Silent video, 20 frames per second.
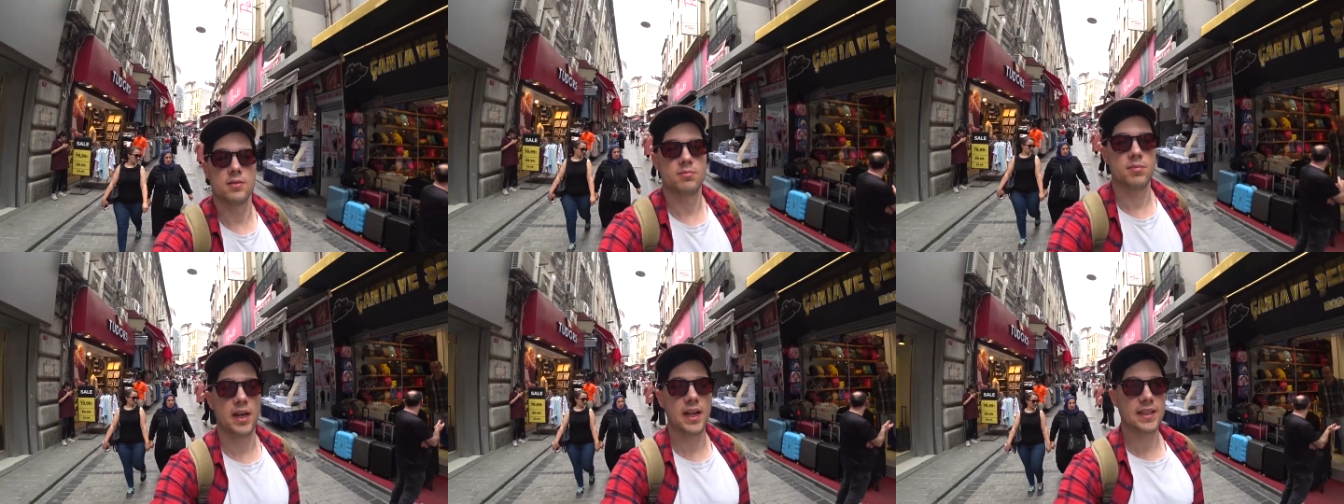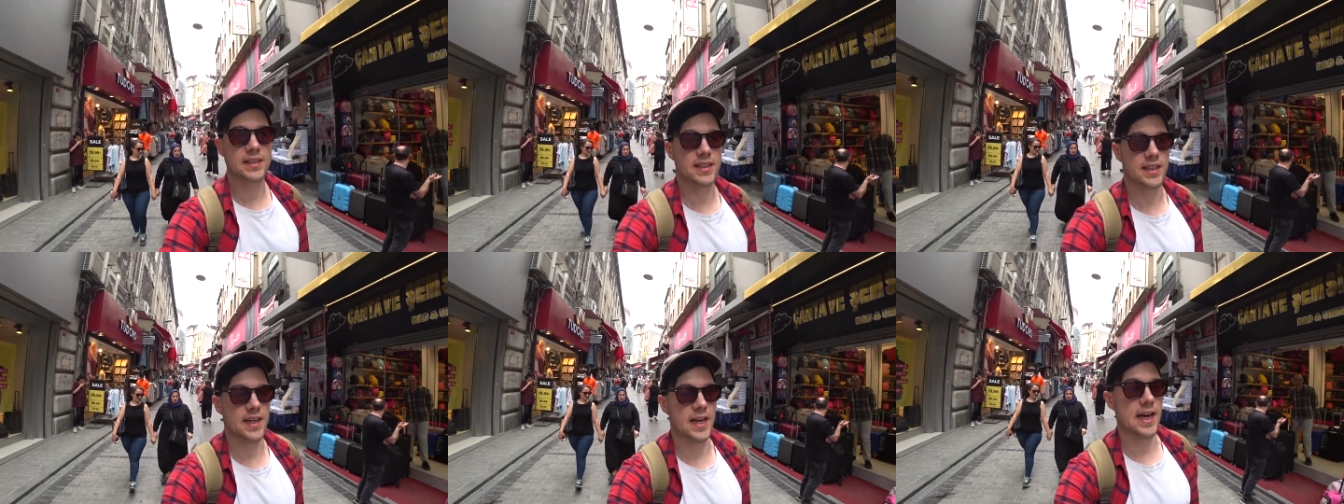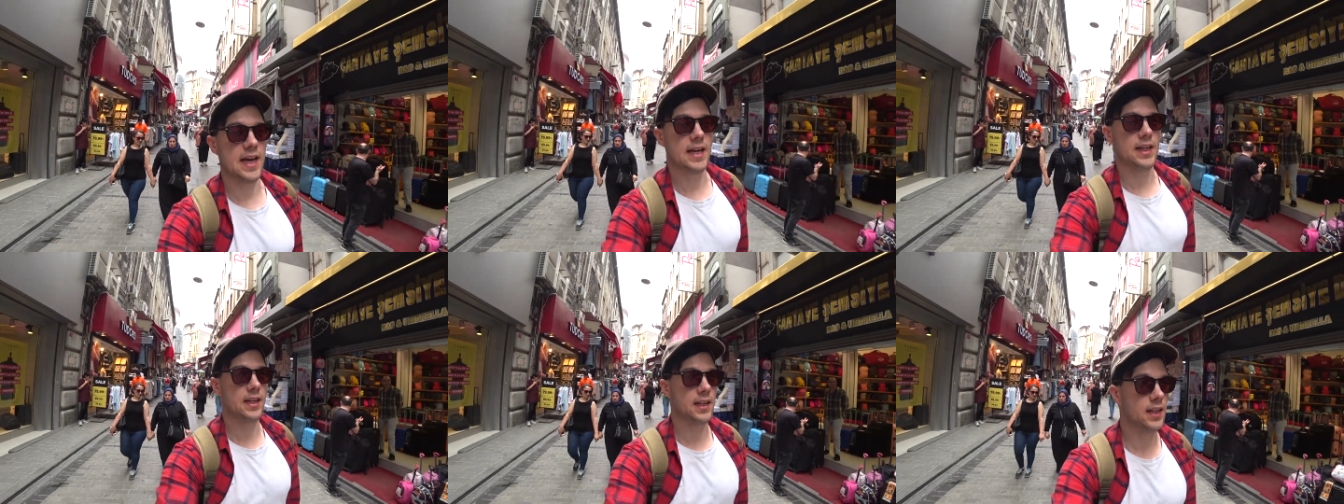Bloody
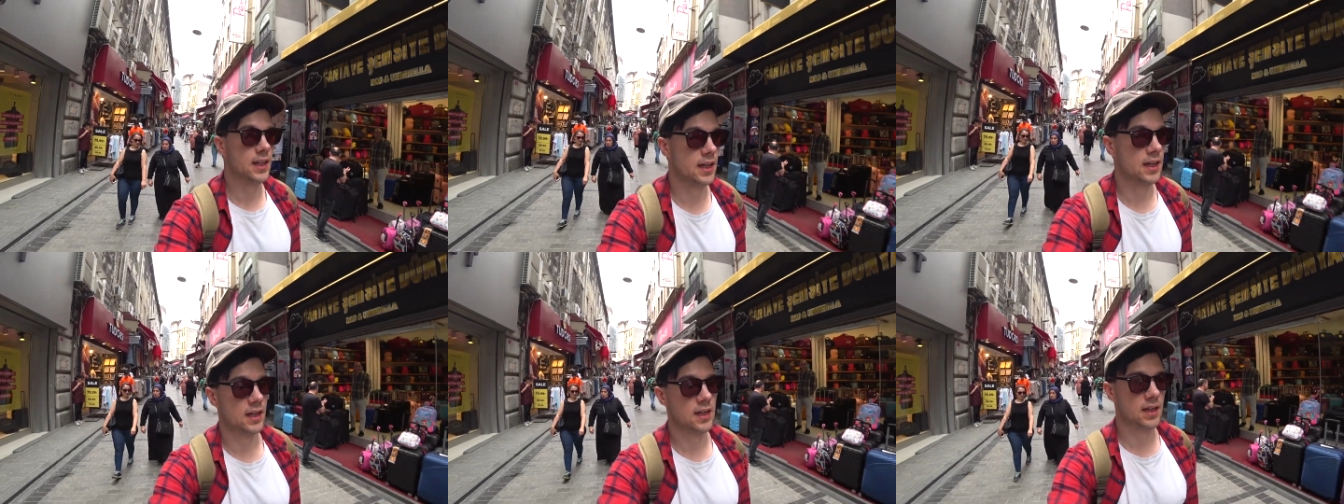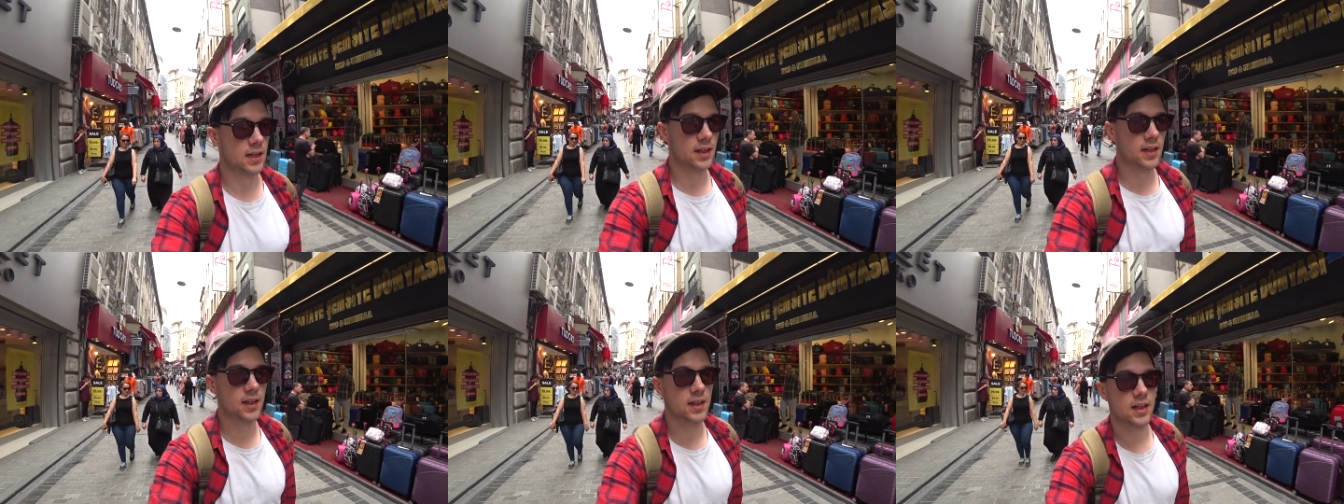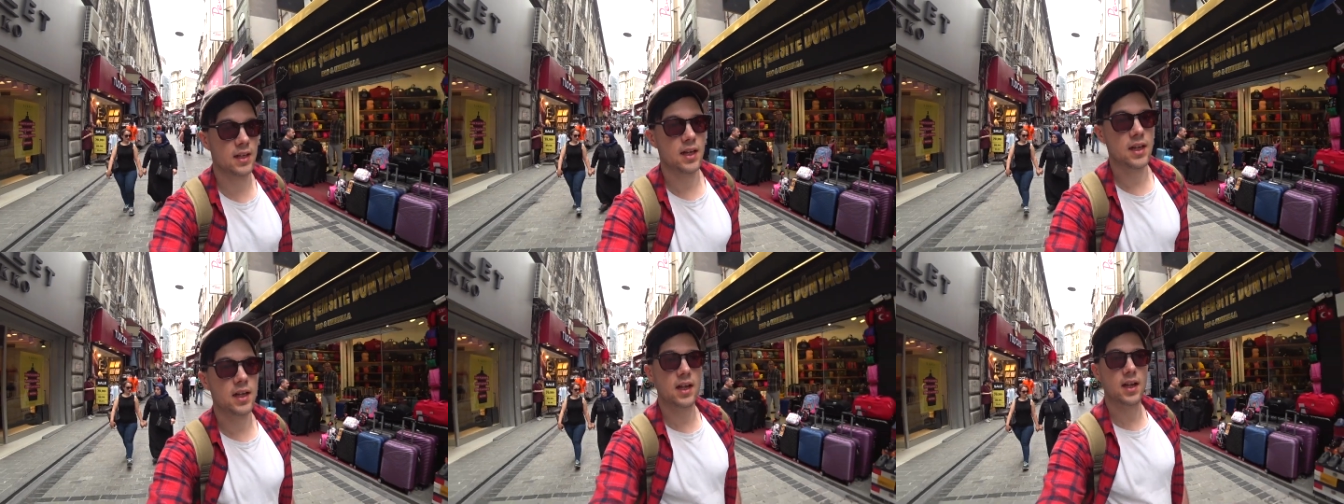hell.
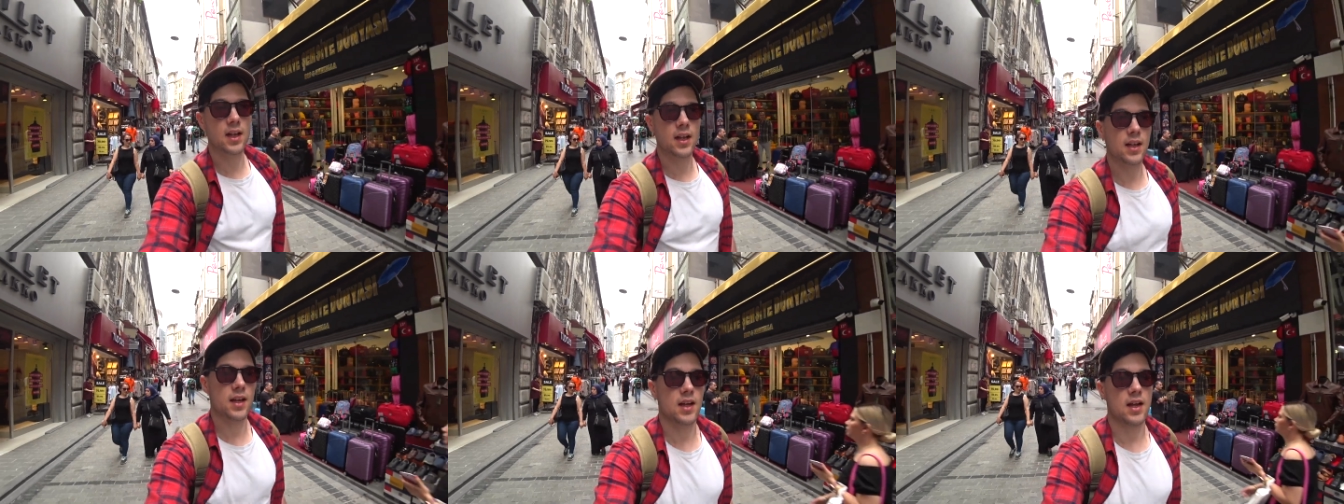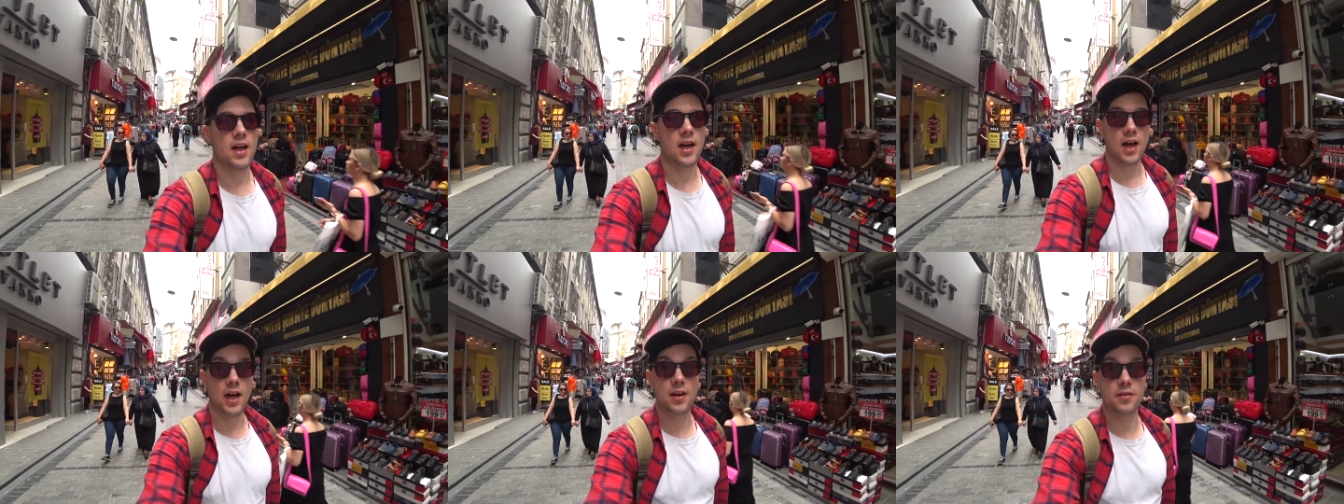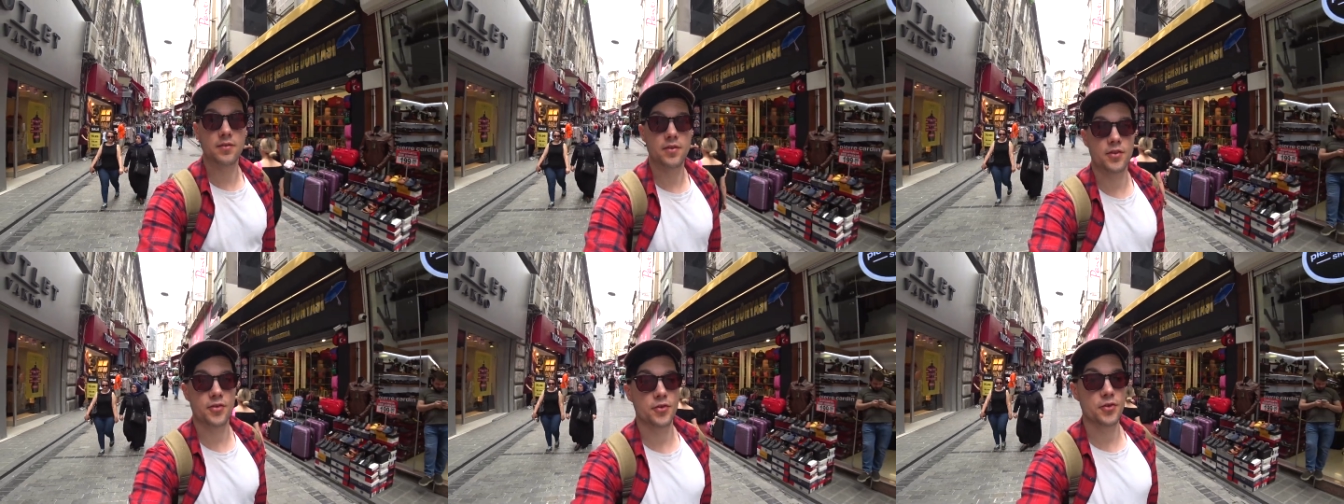
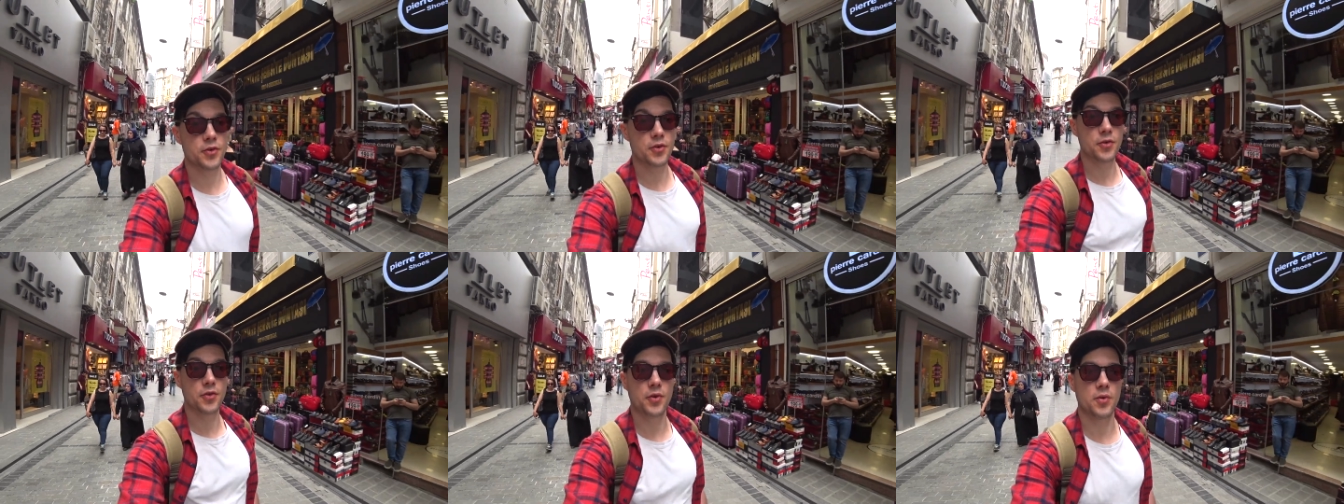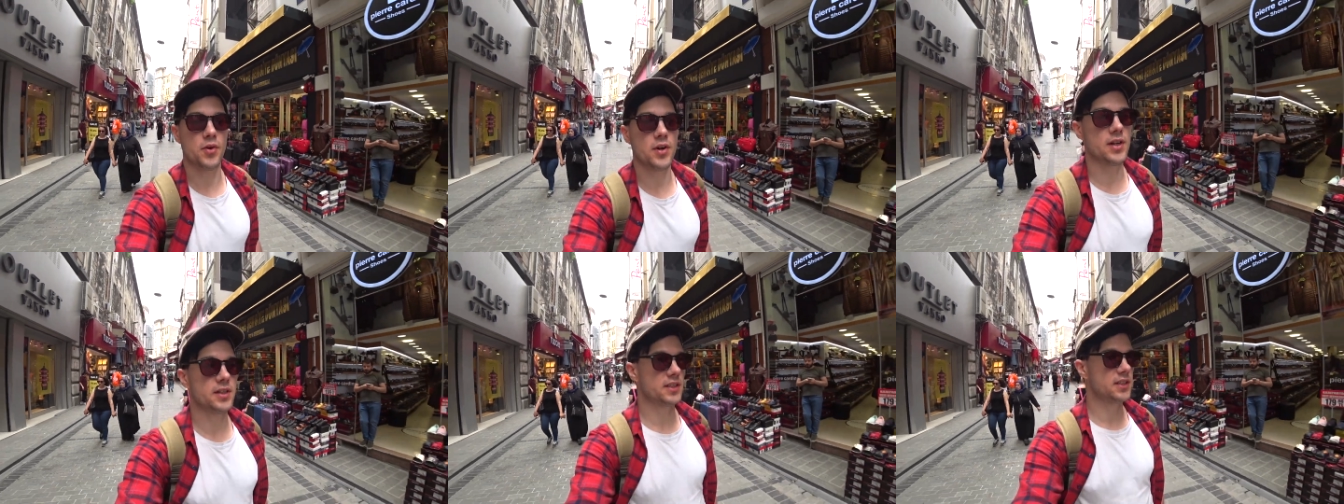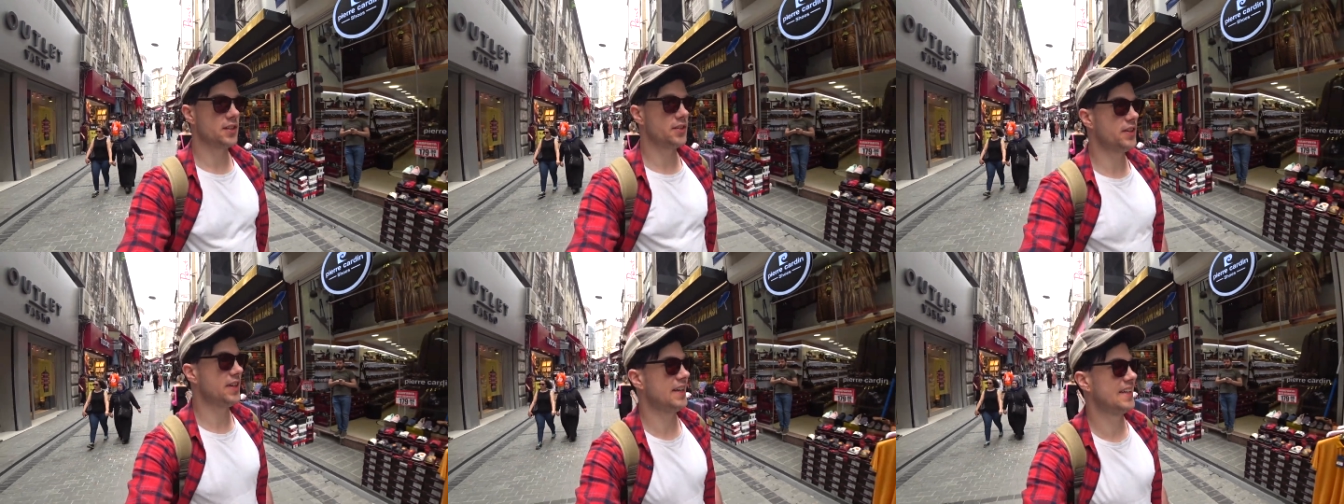I'm through the worst
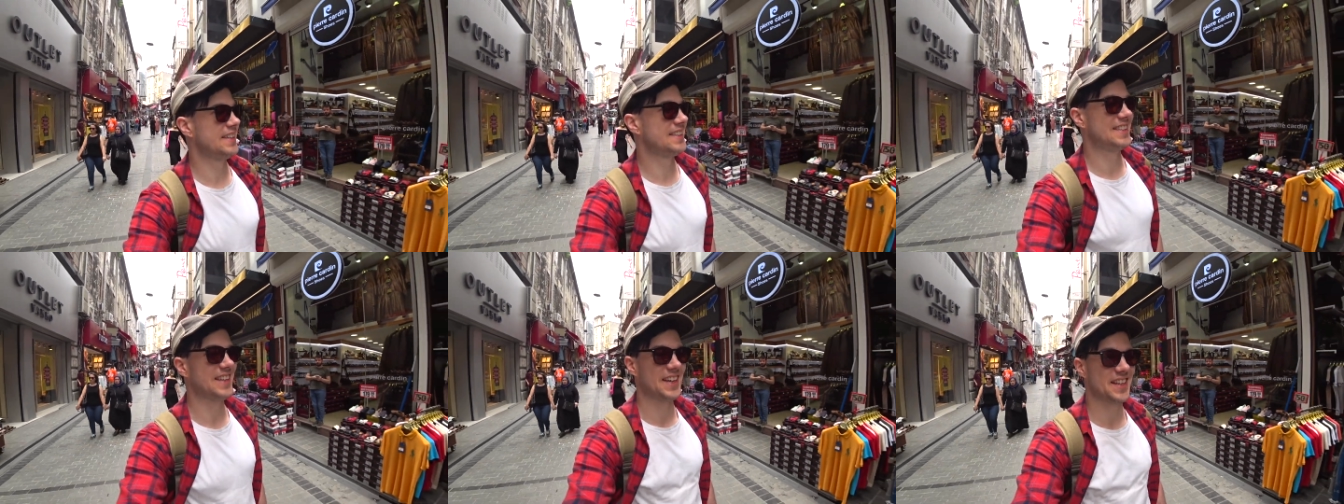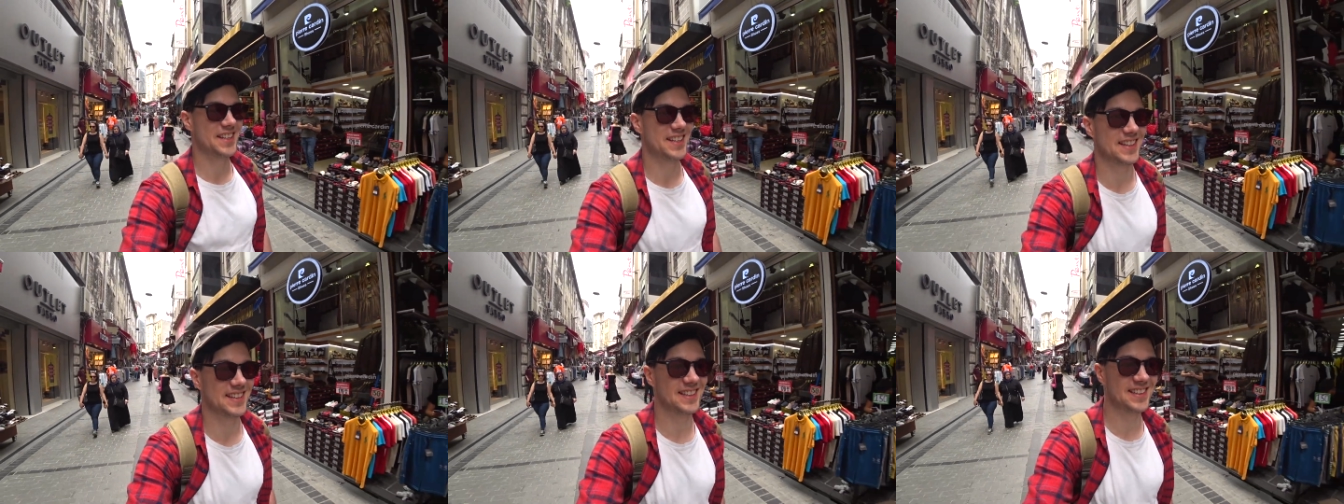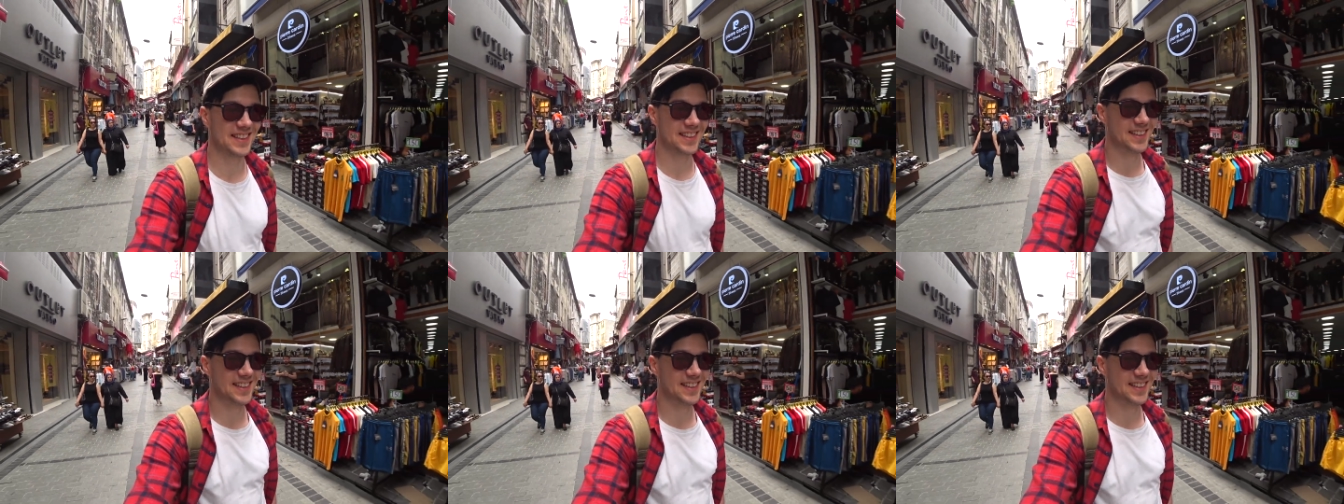of it, I think.